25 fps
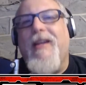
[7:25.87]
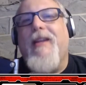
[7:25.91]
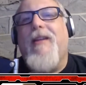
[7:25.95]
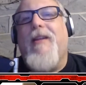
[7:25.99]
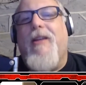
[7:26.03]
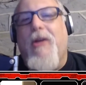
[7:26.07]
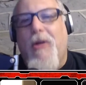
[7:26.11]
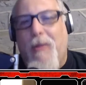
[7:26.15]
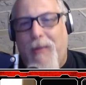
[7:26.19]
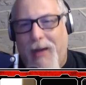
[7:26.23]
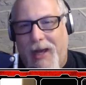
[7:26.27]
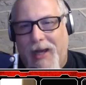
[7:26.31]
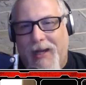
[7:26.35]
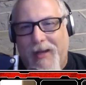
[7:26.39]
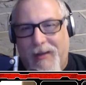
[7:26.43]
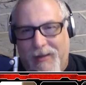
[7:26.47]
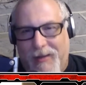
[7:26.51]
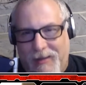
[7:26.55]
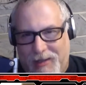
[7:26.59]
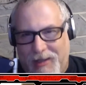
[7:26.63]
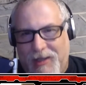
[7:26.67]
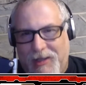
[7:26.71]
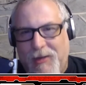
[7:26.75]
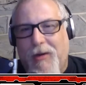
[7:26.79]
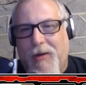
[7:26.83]
then go back
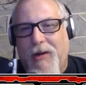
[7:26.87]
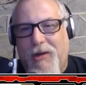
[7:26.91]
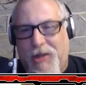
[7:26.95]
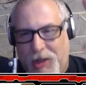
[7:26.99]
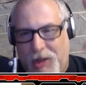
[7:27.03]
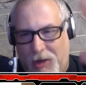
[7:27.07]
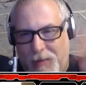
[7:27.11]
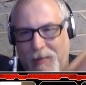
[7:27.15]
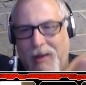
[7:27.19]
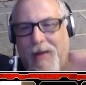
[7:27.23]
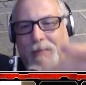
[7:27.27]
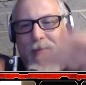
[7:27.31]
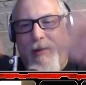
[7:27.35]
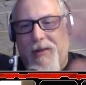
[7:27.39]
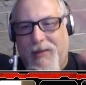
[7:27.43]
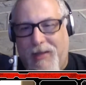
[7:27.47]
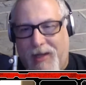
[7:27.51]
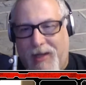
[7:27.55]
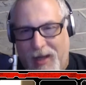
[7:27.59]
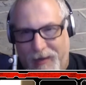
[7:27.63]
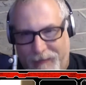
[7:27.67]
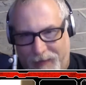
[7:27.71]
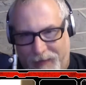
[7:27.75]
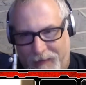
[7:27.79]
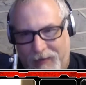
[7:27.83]
and listen to our show about
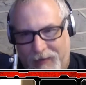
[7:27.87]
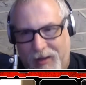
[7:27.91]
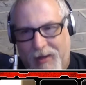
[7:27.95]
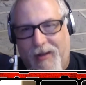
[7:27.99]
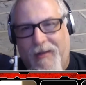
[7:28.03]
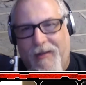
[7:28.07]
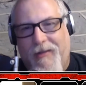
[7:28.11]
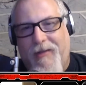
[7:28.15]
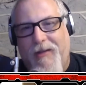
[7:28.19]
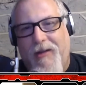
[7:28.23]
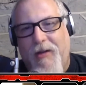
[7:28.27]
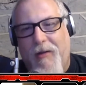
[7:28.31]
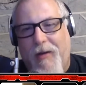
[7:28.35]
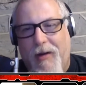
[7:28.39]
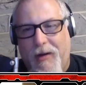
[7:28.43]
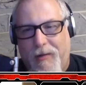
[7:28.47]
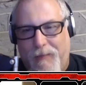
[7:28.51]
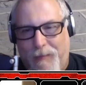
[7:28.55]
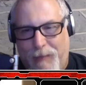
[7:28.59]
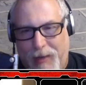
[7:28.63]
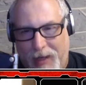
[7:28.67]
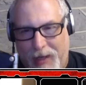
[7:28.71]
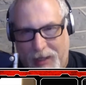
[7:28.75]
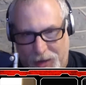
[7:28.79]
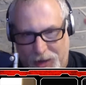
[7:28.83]
Balticon 50 and listen to our
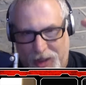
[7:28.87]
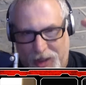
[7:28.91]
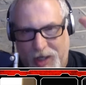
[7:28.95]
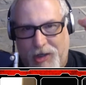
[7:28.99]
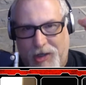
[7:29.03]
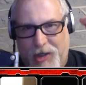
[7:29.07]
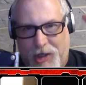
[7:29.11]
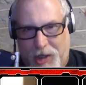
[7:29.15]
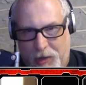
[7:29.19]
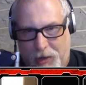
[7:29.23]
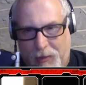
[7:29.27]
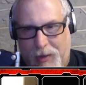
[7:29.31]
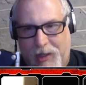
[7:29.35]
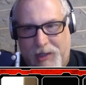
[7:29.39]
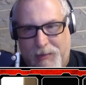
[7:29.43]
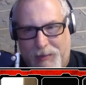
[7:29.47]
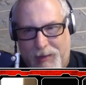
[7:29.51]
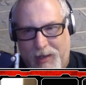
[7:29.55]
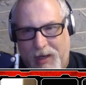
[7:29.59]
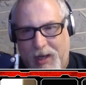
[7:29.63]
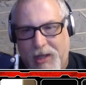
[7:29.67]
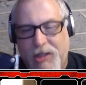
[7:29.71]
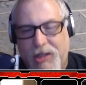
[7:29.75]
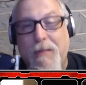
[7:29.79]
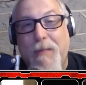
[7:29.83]
big shit show
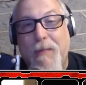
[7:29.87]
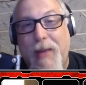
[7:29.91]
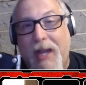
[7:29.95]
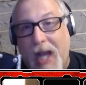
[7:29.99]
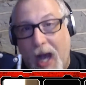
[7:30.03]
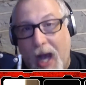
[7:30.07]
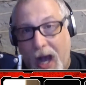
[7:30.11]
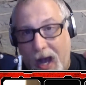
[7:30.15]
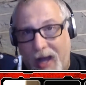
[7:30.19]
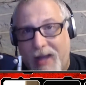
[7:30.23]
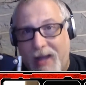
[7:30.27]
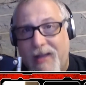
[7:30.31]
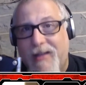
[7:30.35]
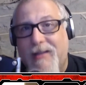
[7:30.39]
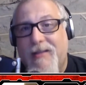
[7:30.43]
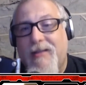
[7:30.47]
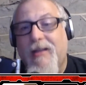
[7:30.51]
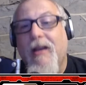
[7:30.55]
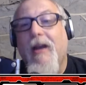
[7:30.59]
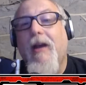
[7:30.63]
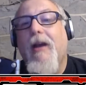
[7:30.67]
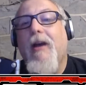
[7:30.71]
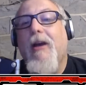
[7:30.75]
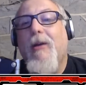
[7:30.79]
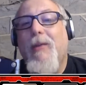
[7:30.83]
explanation
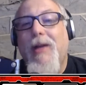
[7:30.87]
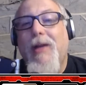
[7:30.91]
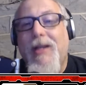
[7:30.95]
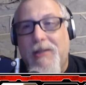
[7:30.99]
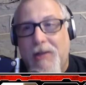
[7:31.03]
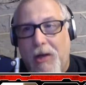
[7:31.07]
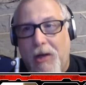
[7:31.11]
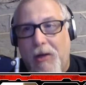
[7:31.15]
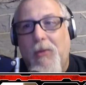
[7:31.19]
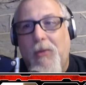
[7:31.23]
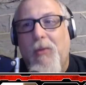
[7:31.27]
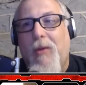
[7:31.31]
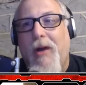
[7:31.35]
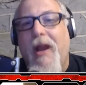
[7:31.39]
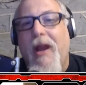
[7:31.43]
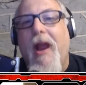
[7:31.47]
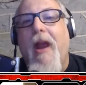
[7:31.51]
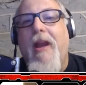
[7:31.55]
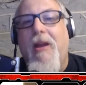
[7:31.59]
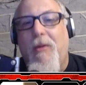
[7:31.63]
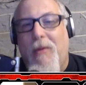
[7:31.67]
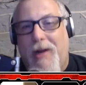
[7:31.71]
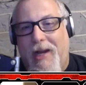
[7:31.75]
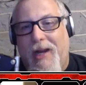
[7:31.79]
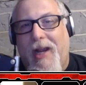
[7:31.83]
because we don't want
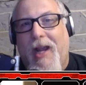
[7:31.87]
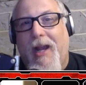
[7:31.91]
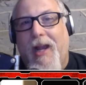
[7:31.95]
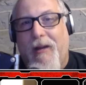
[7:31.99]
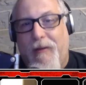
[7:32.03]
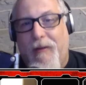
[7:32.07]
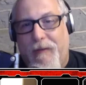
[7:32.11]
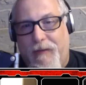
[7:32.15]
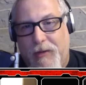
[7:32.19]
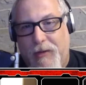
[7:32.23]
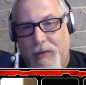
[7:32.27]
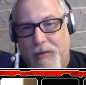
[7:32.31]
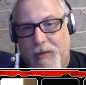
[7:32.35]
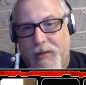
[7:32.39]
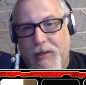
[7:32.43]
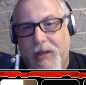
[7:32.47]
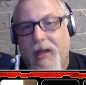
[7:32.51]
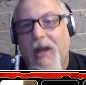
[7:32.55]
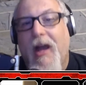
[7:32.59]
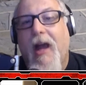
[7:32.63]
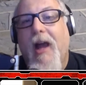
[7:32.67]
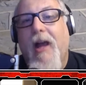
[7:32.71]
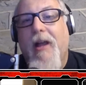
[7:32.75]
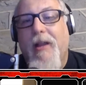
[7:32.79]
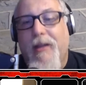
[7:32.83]
anyone to get confused.
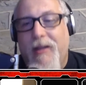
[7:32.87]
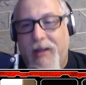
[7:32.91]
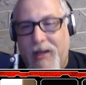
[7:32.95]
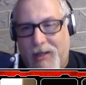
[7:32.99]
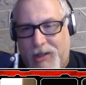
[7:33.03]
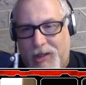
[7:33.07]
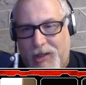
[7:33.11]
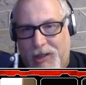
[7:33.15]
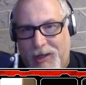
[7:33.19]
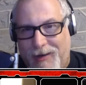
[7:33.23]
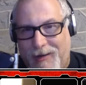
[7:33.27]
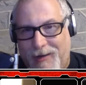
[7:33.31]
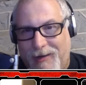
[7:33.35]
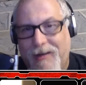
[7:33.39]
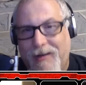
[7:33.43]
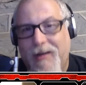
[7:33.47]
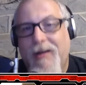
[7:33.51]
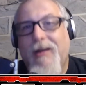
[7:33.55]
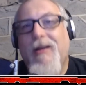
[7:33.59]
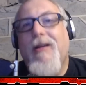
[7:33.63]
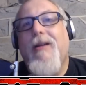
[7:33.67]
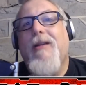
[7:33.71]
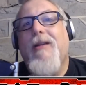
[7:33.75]
Right. This year,